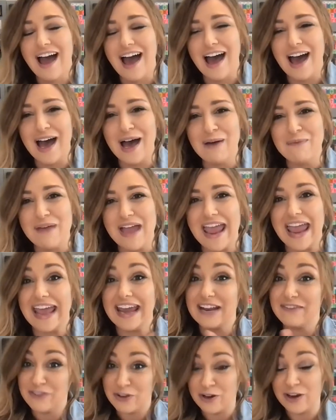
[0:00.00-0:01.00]
And
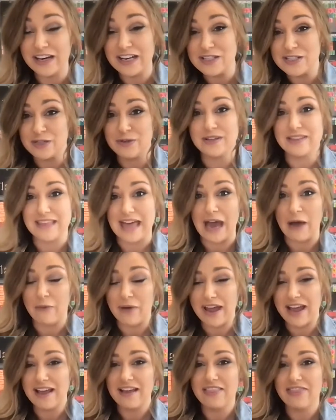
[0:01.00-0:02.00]
if you're going to do it that
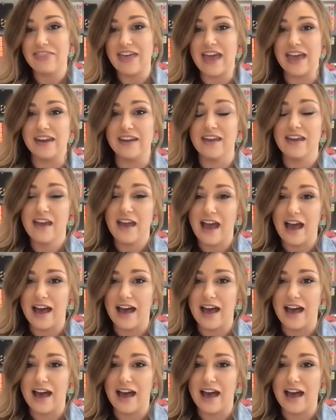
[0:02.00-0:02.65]
way, then